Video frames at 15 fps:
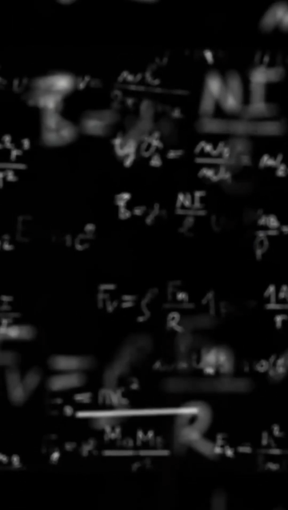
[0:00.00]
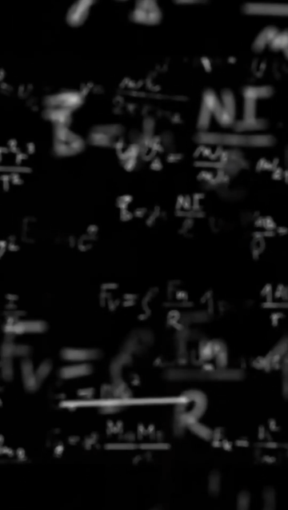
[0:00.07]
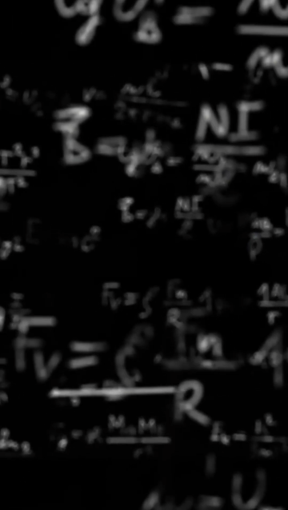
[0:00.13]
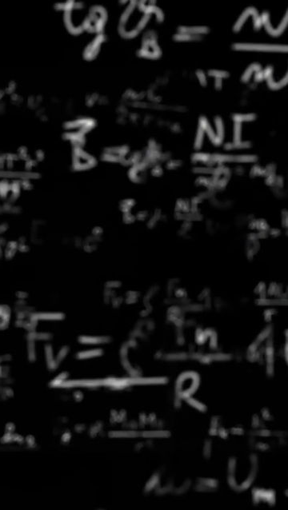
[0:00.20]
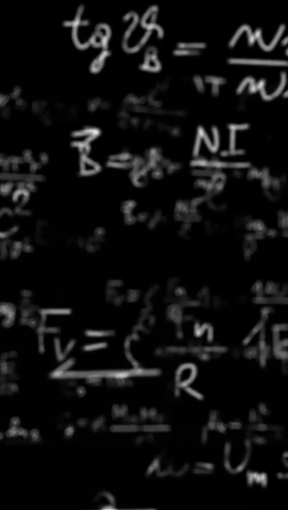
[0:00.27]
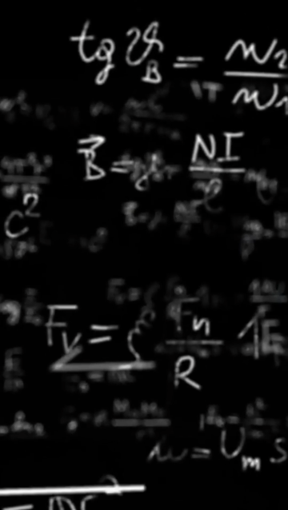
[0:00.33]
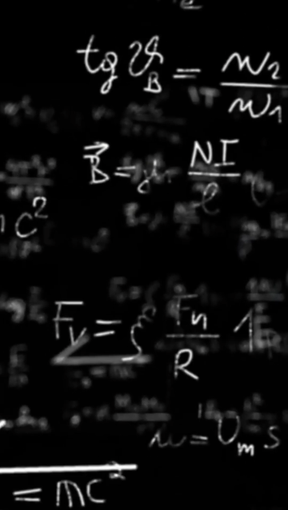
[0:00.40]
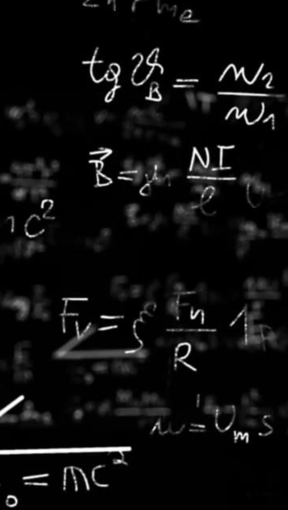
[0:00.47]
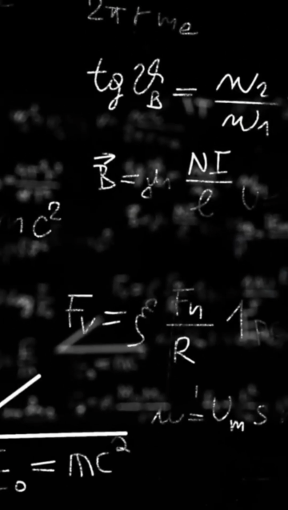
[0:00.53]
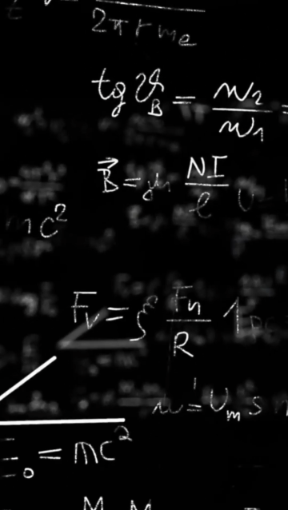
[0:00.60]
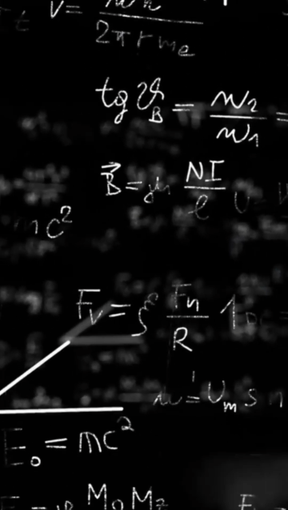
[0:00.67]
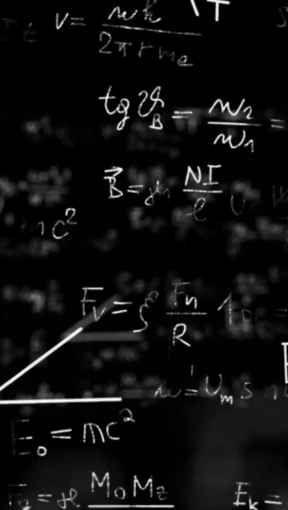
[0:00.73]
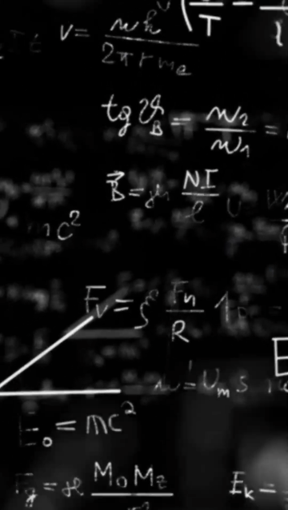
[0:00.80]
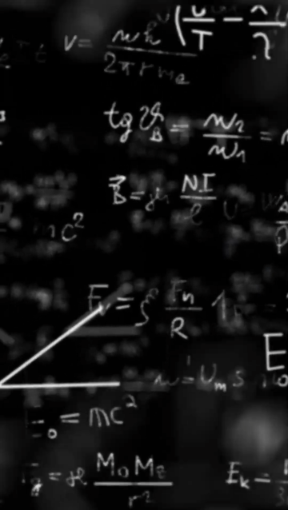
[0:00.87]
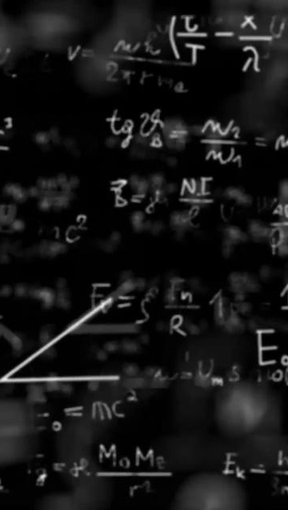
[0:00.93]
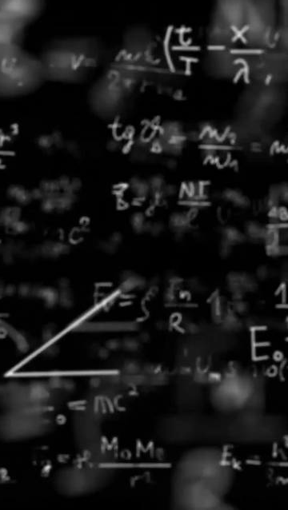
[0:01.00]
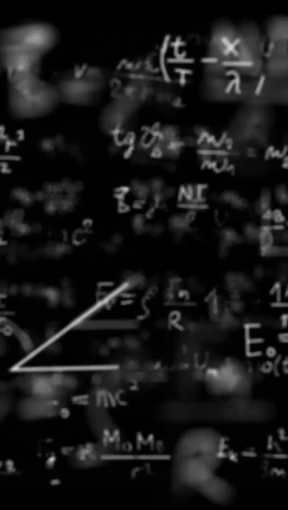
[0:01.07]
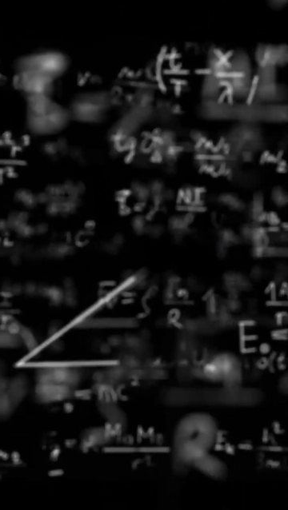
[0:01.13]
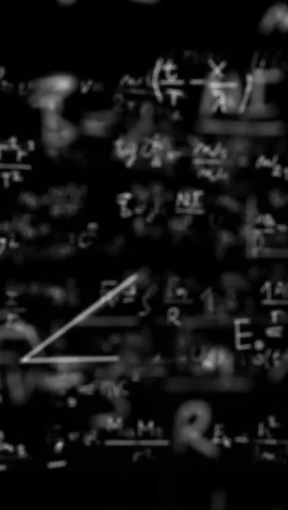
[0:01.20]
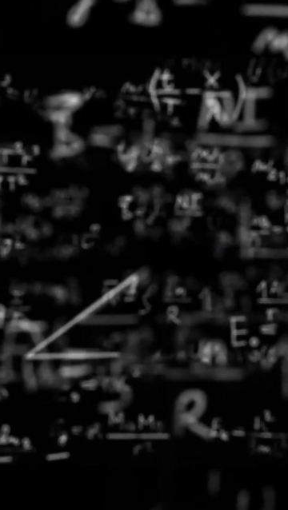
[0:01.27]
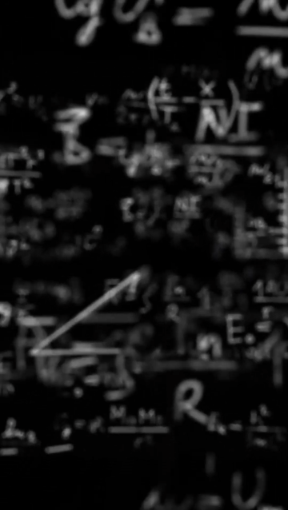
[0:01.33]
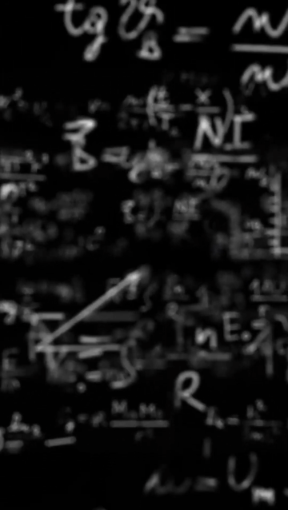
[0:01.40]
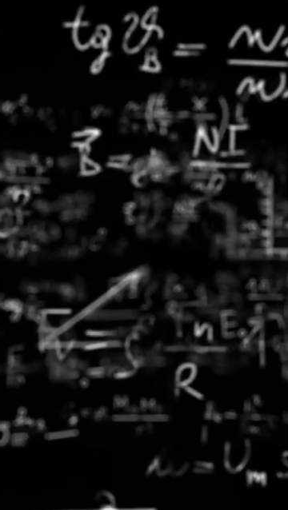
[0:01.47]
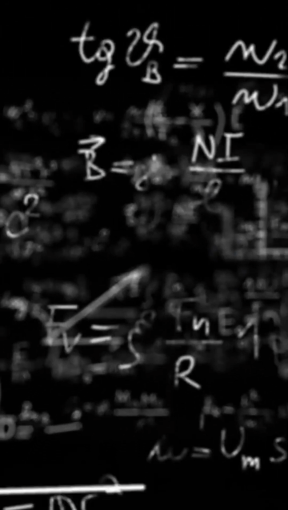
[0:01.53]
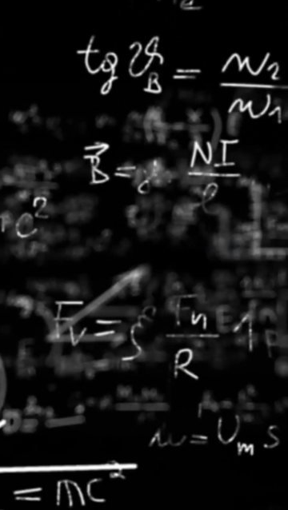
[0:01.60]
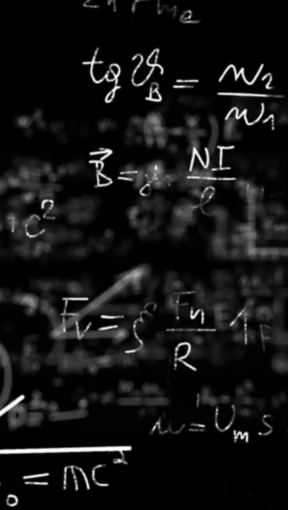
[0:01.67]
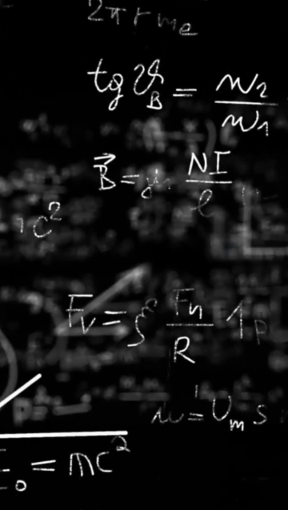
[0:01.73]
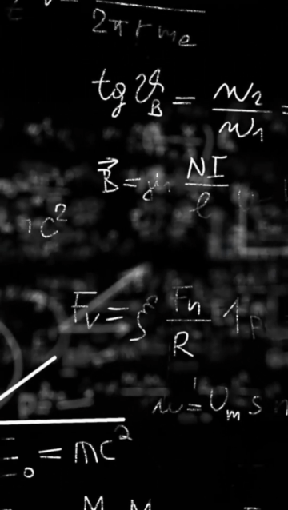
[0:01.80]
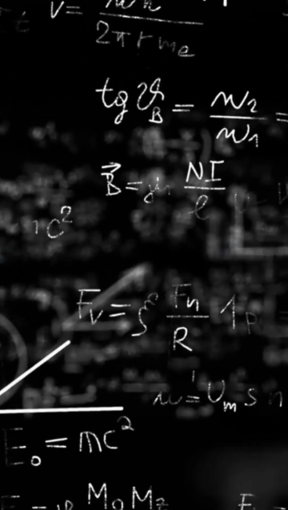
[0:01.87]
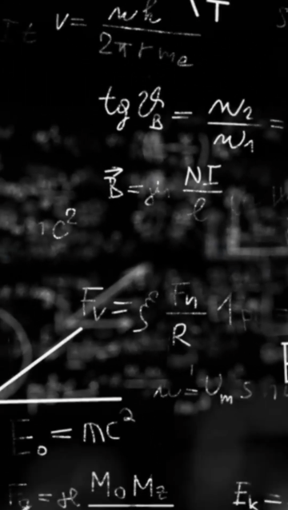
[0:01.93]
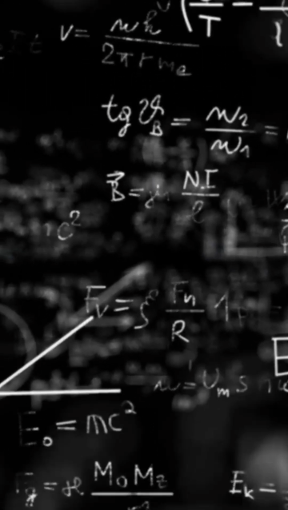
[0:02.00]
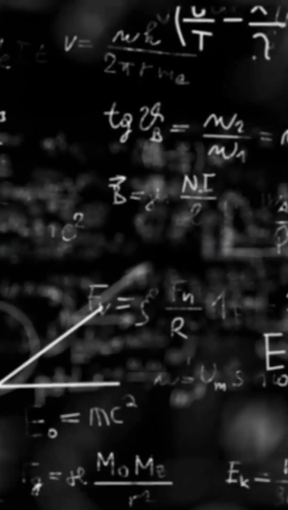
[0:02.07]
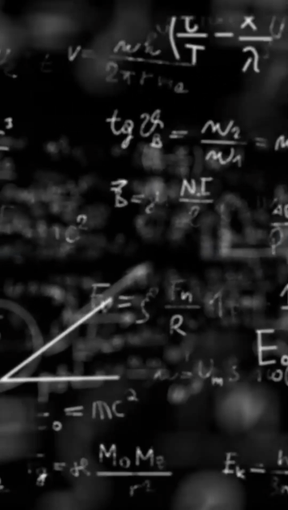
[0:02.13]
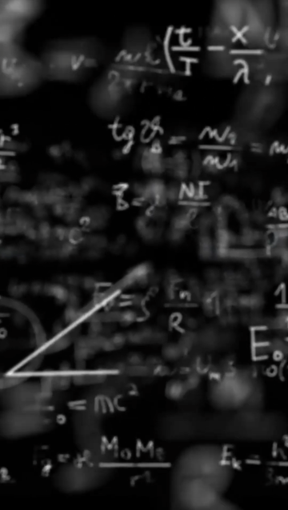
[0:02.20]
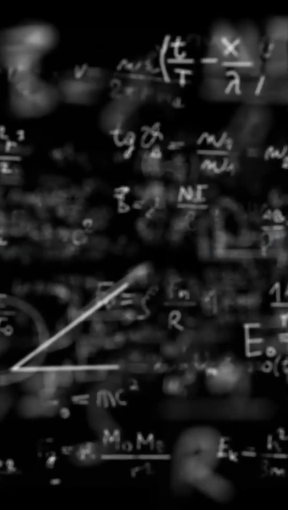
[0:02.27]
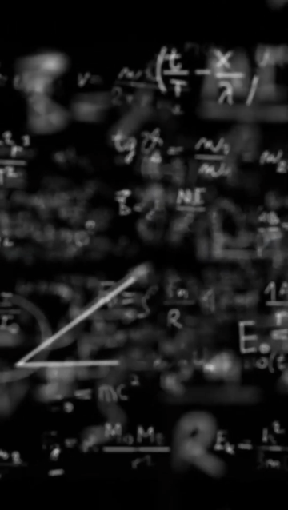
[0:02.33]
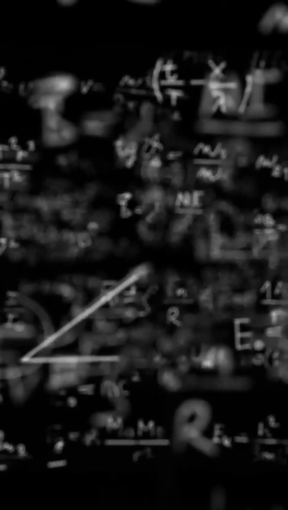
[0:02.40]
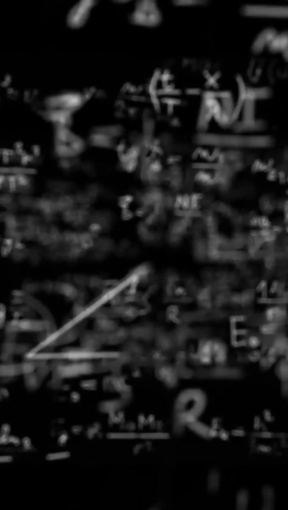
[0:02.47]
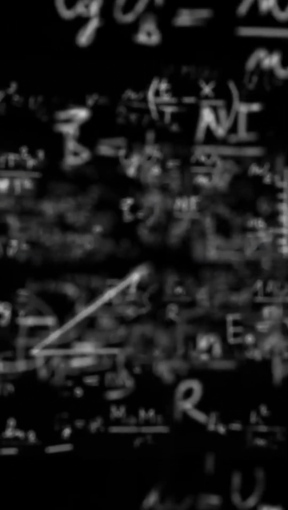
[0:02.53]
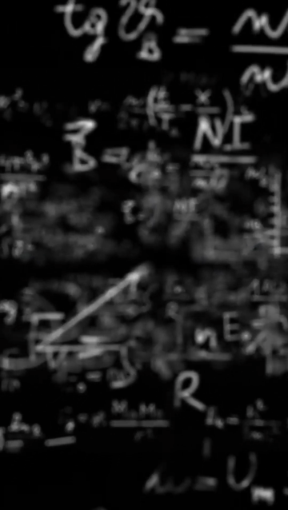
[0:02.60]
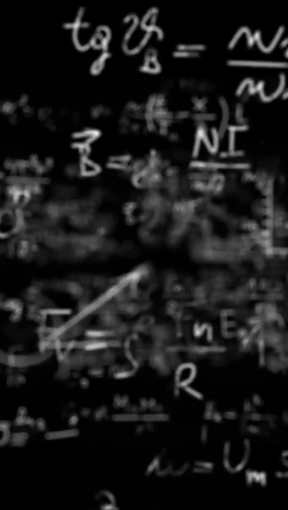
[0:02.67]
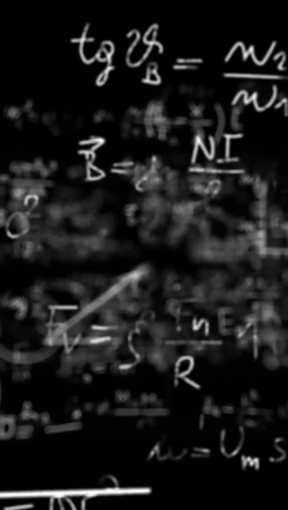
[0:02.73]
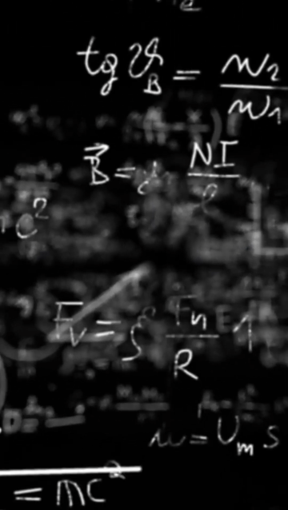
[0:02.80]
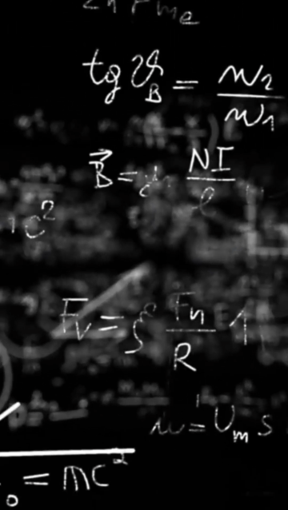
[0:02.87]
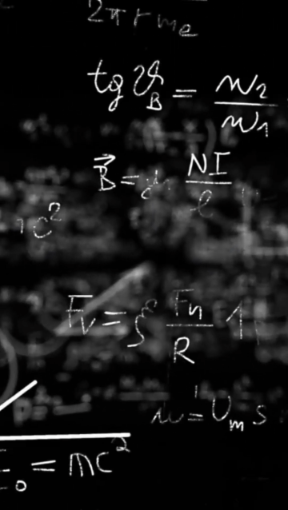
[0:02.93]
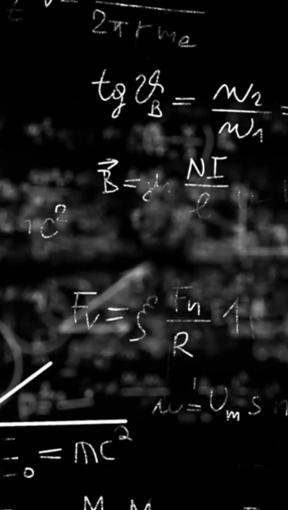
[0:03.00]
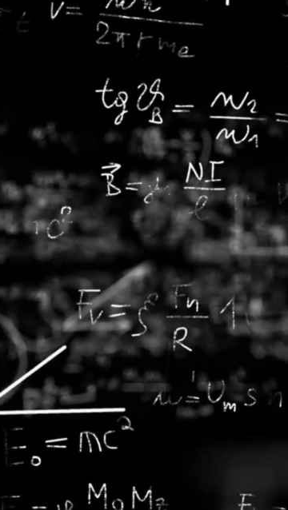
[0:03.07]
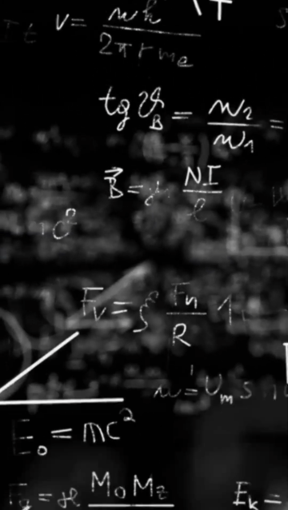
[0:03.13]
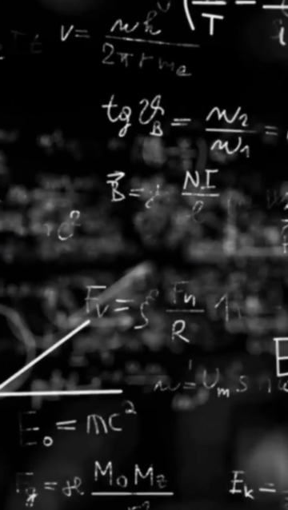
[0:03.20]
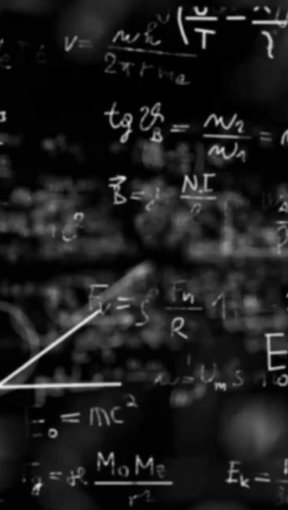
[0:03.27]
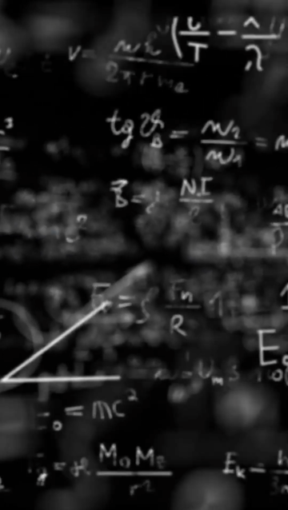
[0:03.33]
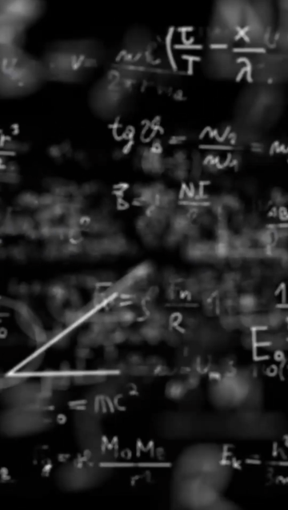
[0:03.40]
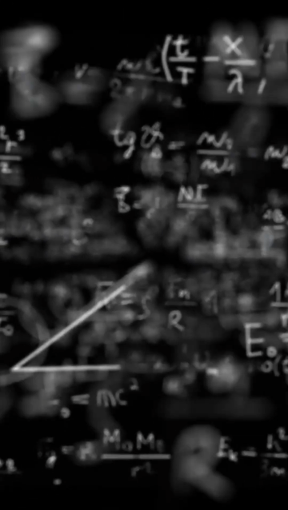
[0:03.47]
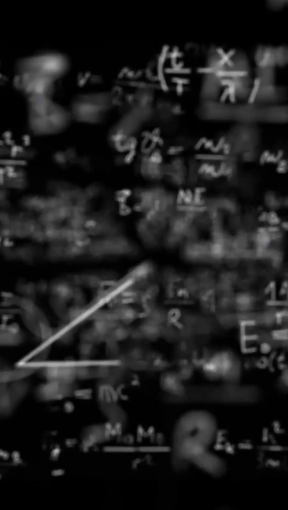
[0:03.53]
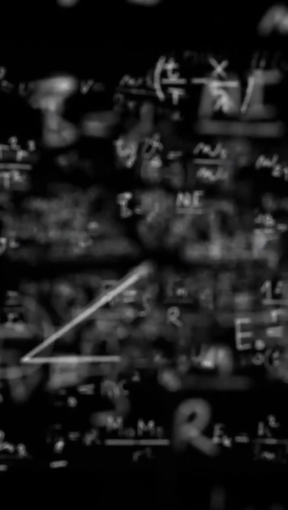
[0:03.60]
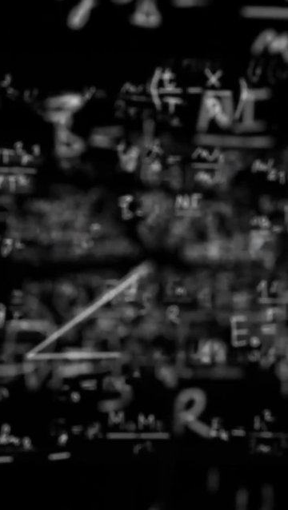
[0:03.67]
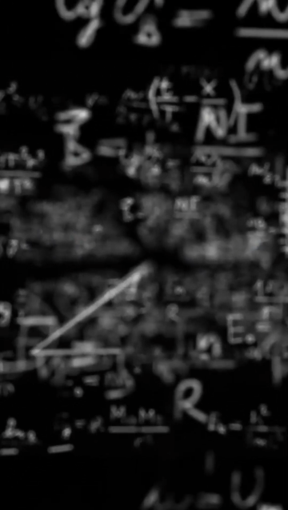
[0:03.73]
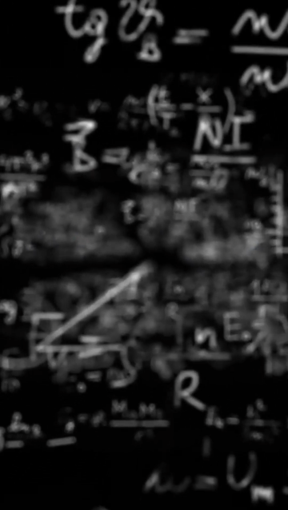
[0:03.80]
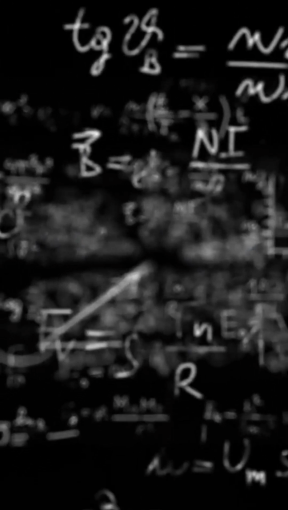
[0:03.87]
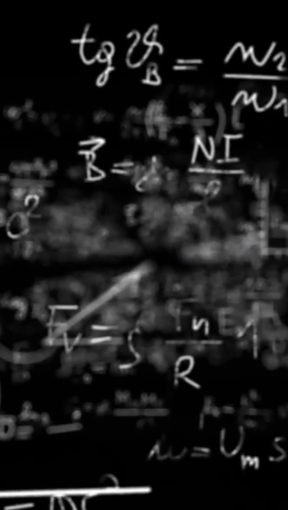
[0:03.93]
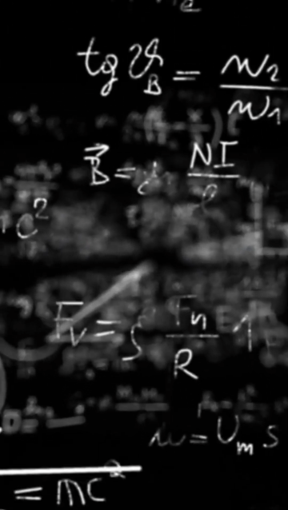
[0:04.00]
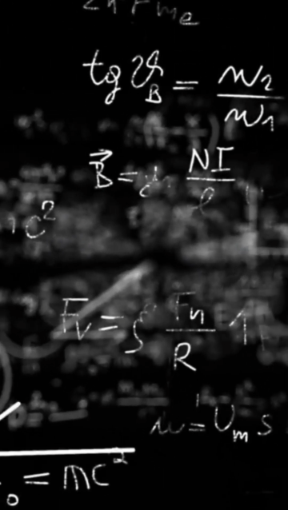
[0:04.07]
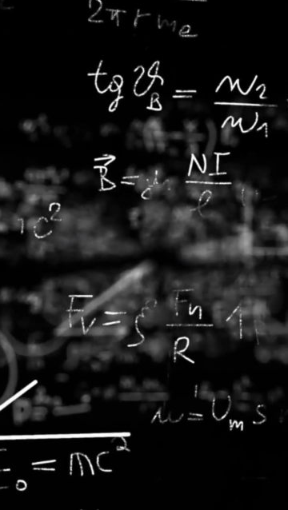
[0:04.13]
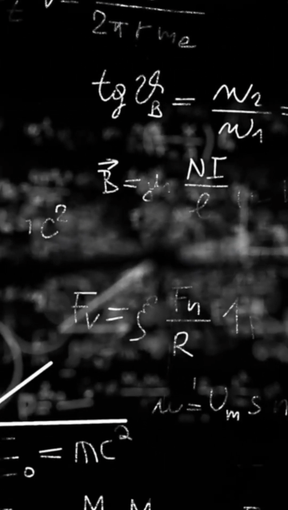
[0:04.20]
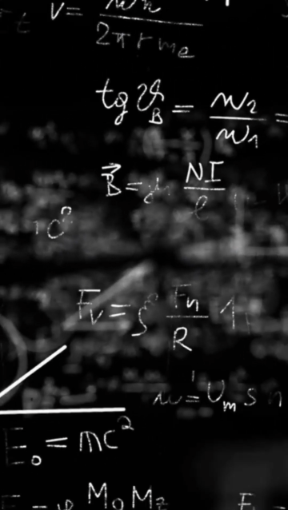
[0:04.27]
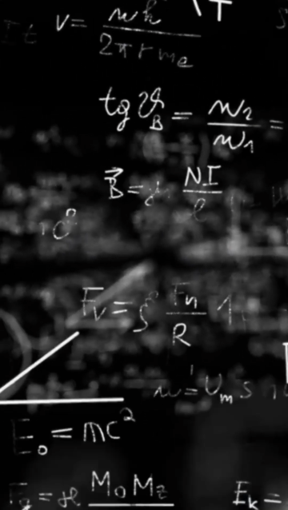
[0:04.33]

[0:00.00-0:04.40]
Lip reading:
No face is visible, so there are no lips to read.